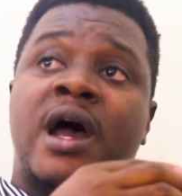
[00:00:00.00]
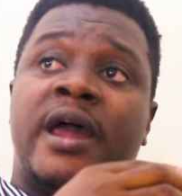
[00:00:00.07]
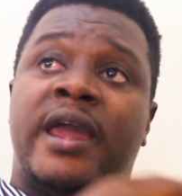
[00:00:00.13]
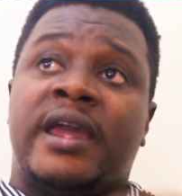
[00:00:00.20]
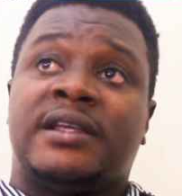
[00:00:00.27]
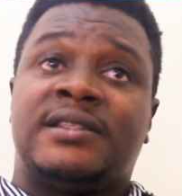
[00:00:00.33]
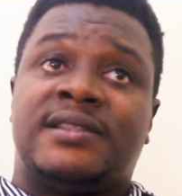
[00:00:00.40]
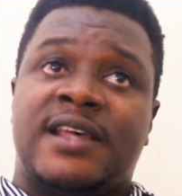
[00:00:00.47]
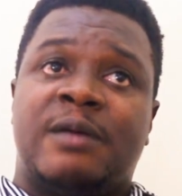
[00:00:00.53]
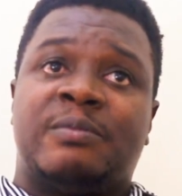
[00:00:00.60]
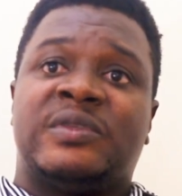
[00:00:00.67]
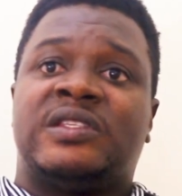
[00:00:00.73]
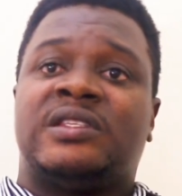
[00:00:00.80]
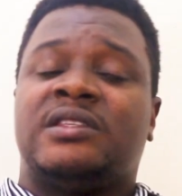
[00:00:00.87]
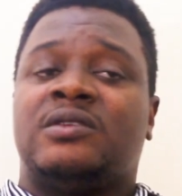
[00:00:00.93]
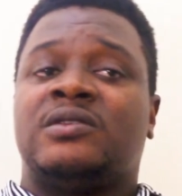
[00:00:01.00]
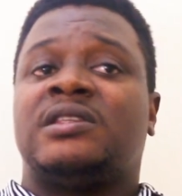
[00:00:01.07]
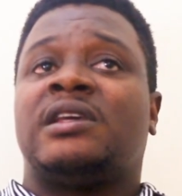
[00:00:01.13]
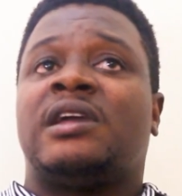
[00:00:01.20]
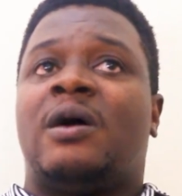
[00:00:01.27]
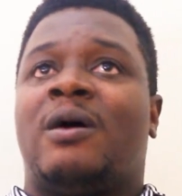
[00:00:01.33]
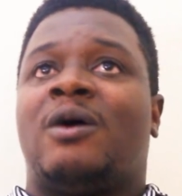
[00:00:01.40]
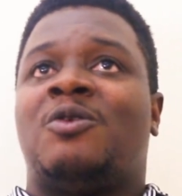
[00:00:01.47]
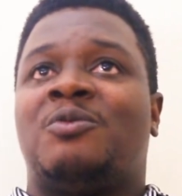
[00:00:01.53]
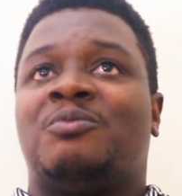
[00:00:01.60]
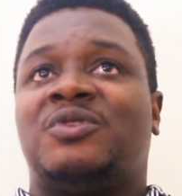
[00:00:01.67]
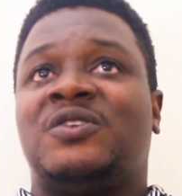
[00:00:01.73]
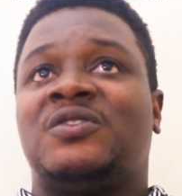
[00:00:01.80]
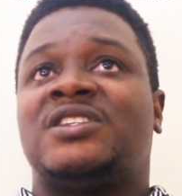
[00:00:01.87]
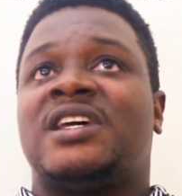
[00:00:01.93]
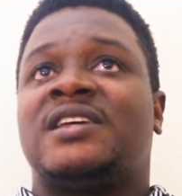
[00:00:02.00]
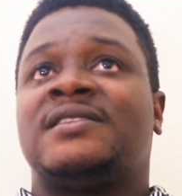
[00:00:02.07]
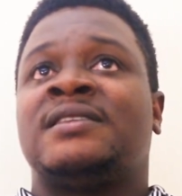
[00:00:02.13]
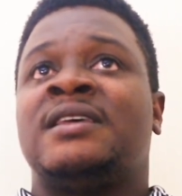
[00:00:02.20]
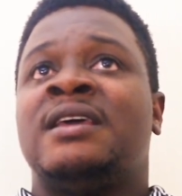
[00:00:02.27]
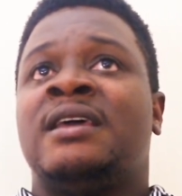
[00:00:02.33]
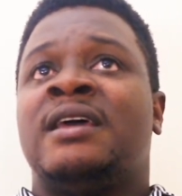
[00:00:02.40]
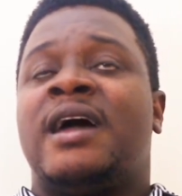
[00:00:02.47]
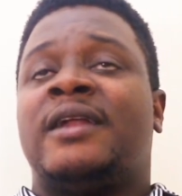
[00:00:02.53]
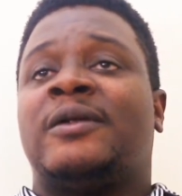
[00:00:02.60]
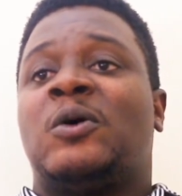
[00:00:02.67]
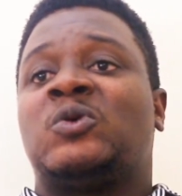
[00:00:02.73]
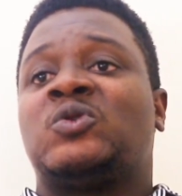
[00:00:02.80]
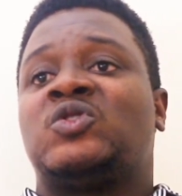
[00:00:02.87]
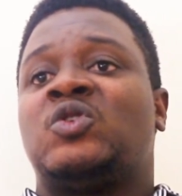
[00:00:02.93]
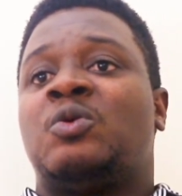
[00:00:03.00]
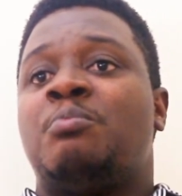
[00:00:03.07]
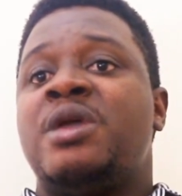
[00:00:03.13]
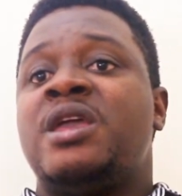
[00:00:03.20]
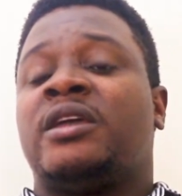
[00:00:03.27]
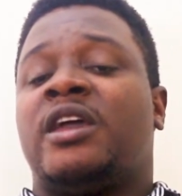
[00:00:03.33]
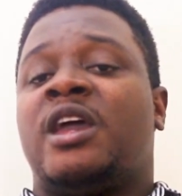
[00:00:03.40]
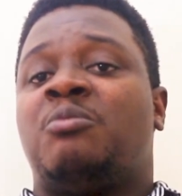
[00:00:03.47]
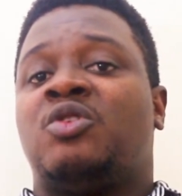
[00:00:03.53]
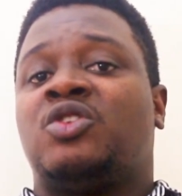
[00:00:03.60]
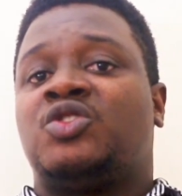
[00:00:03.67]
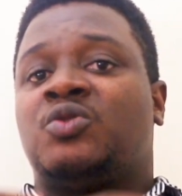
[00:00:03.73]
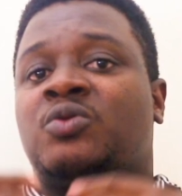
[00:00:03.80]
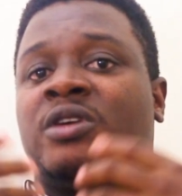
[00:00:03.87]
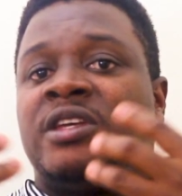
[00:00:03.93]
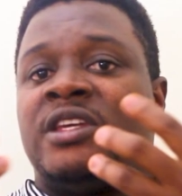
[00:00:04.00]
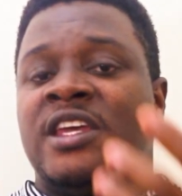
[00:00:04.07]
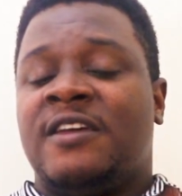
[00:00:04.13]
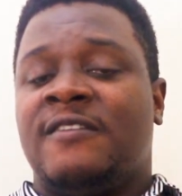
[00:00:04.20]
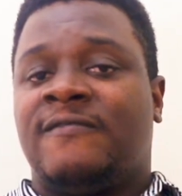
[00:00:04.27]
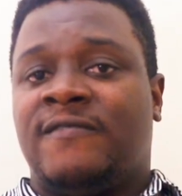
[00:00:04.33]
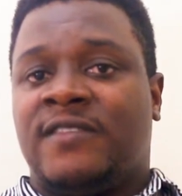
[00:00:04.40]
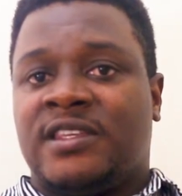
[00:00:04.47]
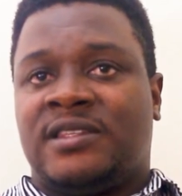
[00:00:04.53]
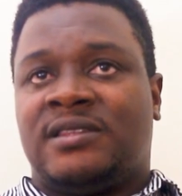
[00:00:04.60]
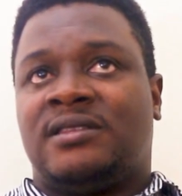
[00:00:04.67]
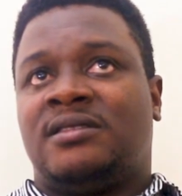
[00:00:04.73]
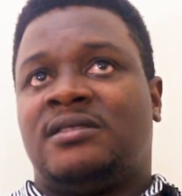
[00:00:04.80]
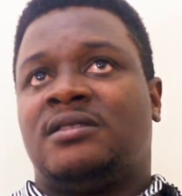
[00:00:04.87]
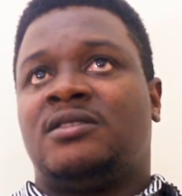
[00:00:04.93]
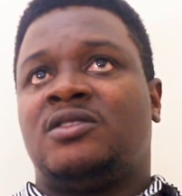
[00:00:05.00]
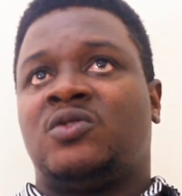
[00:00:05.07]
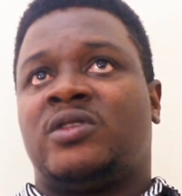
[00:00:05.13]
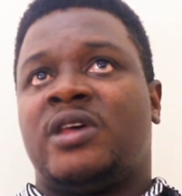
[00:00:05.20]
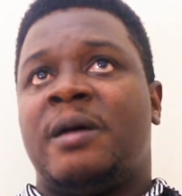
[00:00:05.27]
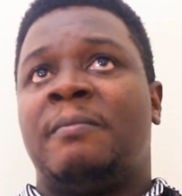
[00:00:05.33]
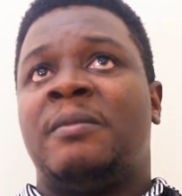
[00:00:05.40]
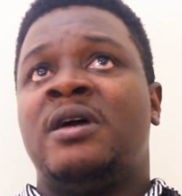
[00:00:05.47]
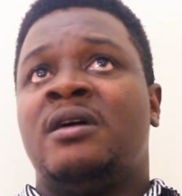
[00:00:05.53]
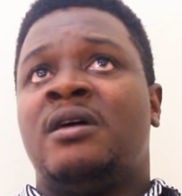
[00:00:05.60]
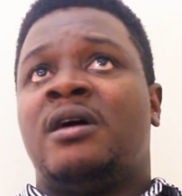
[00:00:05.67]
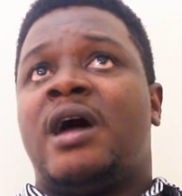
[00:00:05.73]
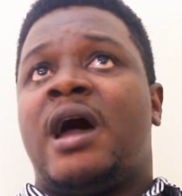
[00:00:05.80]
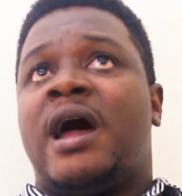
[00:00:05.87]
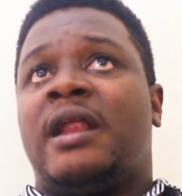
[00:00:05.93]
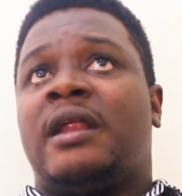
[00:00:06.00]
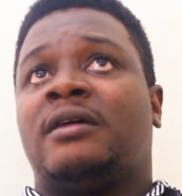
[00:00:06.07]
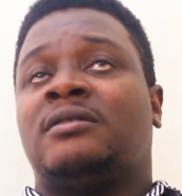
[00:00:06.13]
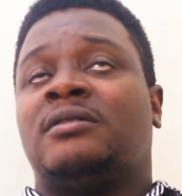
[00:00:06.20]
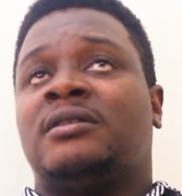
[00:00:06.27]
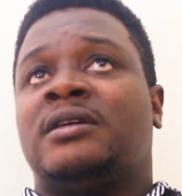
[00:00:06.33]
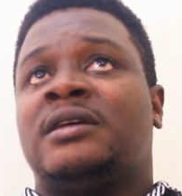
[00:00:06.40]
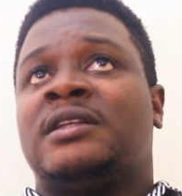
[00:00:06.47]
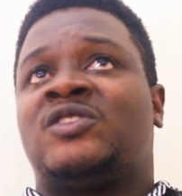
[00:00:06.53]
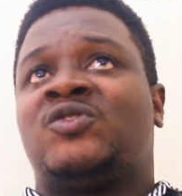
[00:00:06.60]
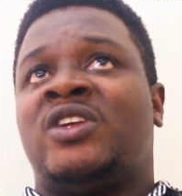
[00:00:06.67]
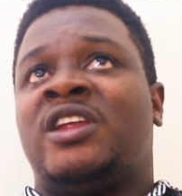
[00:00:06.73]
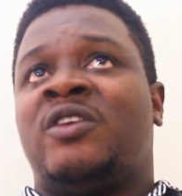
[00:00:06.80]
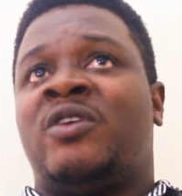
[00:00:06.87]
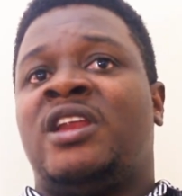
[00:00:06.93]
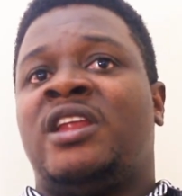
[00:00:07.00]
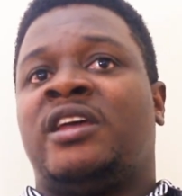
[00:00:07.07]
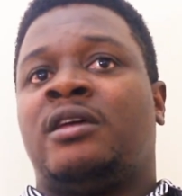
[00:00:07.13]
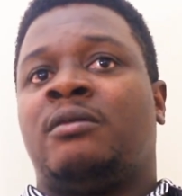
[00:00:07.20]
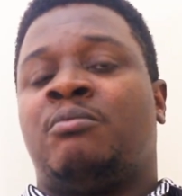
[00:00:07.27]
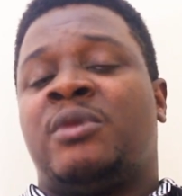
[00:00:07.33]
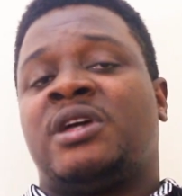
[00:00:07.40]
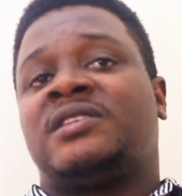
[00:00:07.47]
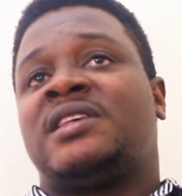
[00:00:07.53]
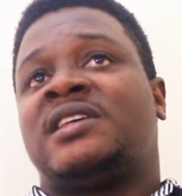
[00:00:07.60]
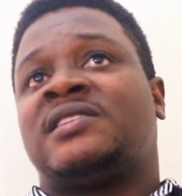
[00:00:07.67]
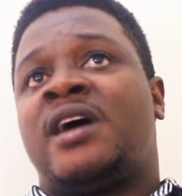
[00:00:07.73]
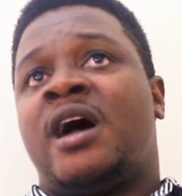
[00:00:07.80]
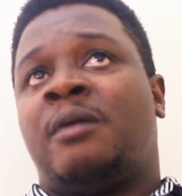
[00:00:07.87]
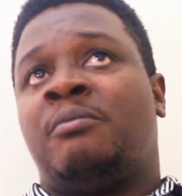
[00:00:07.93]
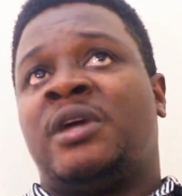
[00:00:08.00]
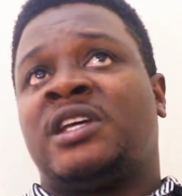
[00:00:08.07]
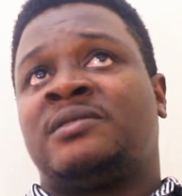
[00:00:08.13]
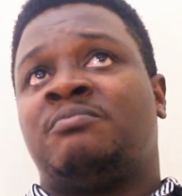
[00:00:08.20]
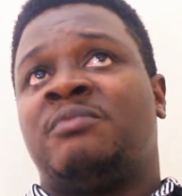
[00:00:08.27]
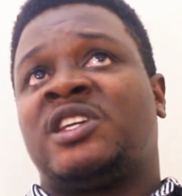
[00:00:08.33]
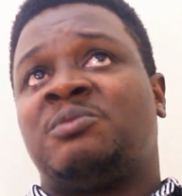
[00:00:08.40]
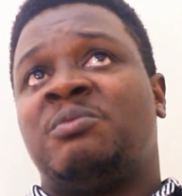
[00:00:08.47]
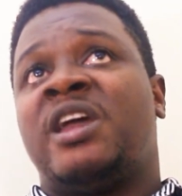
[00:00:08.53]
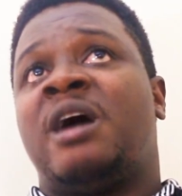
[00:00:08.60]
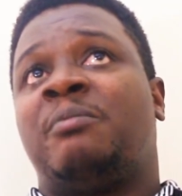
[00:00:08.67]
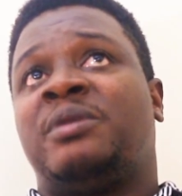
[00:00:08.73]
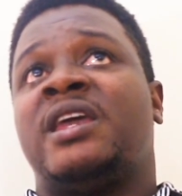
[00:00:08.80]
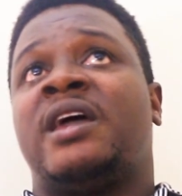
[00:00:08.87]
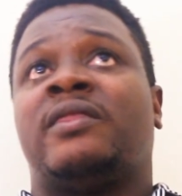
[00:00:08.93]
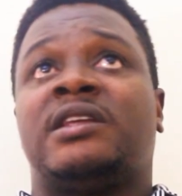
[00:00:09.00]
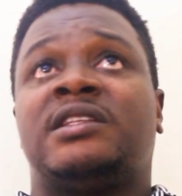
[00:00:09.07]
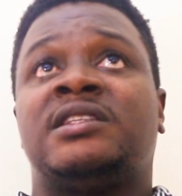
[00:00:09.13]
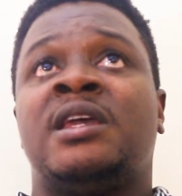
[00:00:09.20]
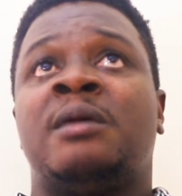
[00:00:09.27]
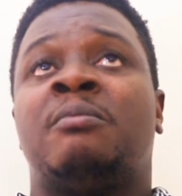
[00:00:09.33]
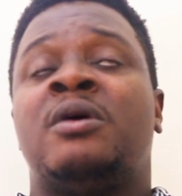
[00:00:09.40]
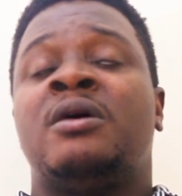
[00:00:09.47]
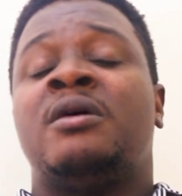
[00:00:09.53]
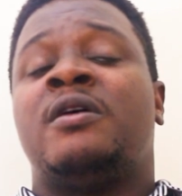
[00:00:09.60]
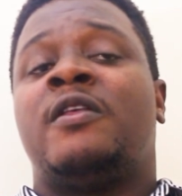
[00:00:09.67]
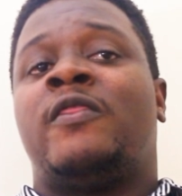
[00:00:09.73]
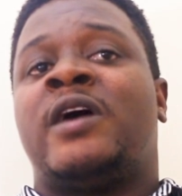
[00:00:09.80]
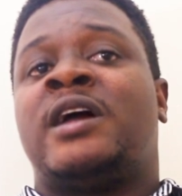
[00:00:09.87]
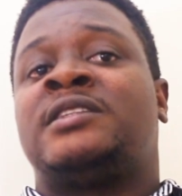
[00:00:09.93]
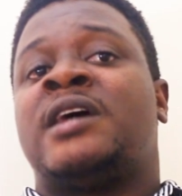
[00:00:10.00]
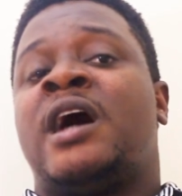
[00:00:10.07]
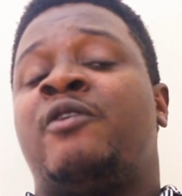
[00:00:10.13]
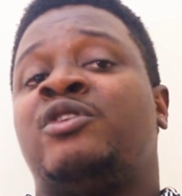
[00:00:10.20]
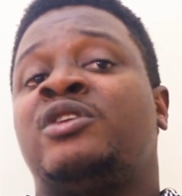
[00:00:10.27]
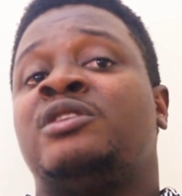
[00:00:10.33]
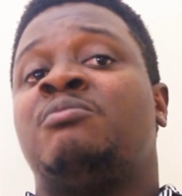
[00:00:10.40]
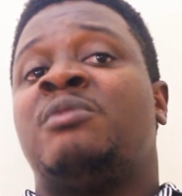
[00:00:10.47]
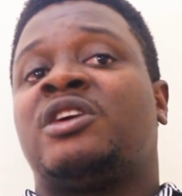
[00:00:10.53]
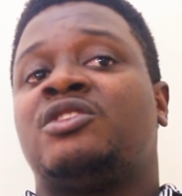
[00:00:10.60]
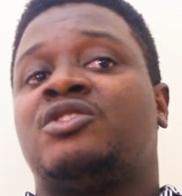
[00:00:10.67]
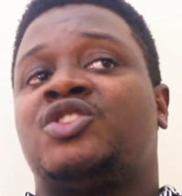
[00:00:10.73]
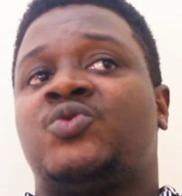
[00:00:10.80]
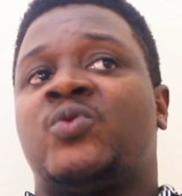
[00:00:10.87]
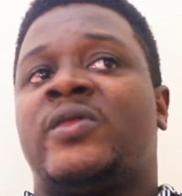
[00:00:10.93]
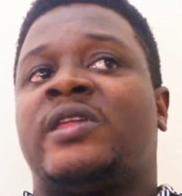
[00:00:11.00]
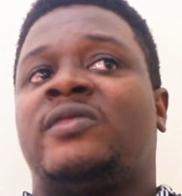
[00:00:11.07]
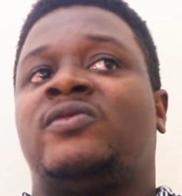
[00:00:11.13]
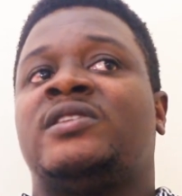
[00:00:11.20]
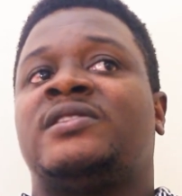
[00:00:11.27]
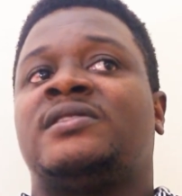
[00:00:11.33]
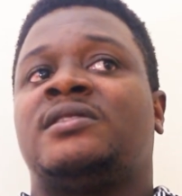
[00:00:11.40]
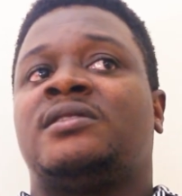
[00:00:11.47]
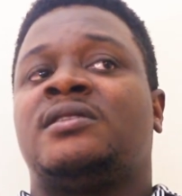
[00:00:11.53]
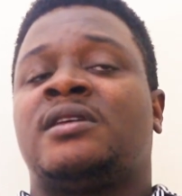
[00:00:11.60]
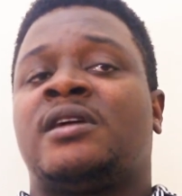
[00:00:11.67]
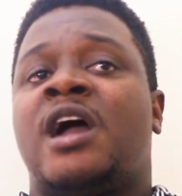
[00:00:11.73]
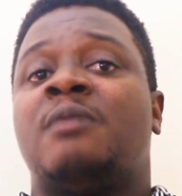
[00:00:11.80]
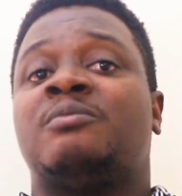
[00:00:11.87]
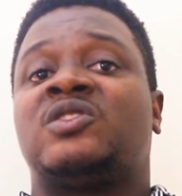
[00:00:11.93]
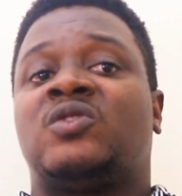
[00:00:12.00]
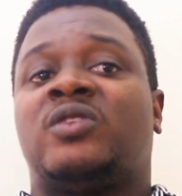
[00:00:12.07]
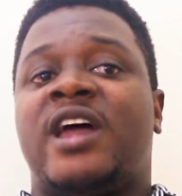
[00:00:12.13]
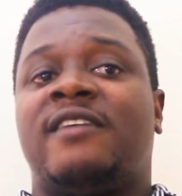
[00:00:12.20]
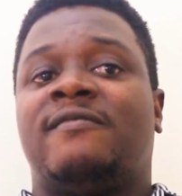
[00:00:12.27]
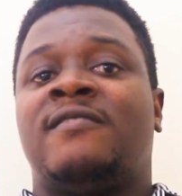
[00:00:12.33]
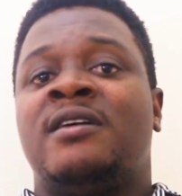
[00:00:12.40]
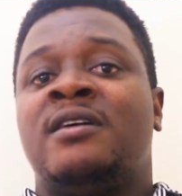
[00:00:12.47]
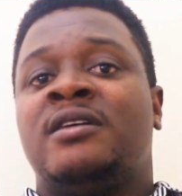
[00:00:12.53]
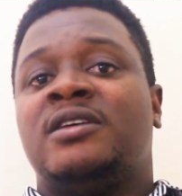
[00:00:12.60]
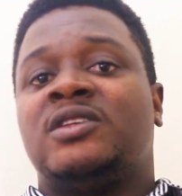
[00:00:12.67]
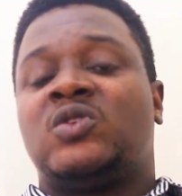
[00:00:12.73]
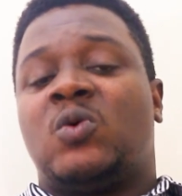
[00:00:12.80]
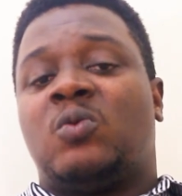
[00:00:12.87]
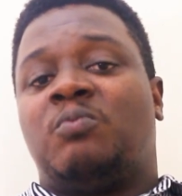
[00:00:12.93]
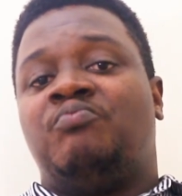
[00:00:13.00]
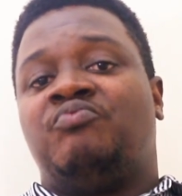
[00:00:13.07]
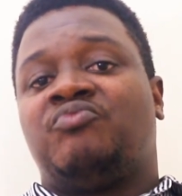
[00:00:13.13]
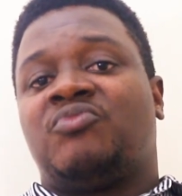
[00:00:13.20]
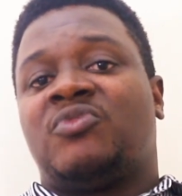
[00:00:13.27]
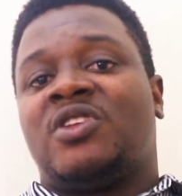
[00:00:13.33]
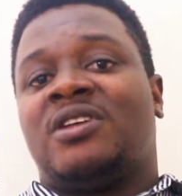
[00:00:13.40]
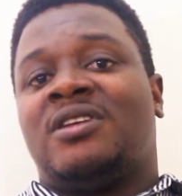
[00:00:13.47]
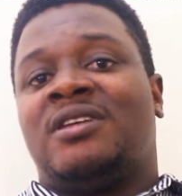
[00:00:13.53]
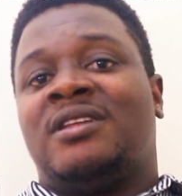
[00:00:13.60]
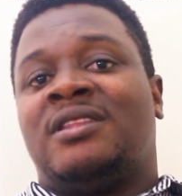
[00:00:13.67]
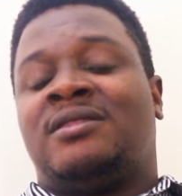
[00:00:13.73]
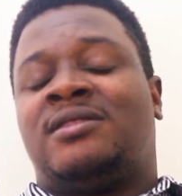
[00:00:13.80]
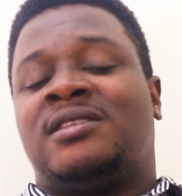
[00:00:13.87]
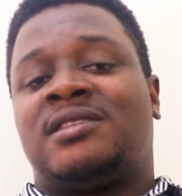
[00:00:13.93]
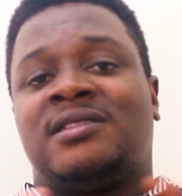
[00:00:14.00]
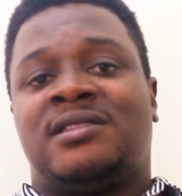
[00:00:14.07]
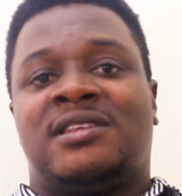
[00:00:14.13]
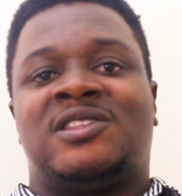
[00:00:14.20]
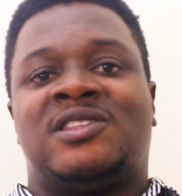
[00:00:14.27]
exams using our computers, and also being able to give this to them and it really makes us happy, makes me happy and the team that are really making sure that this comes to life. So this is the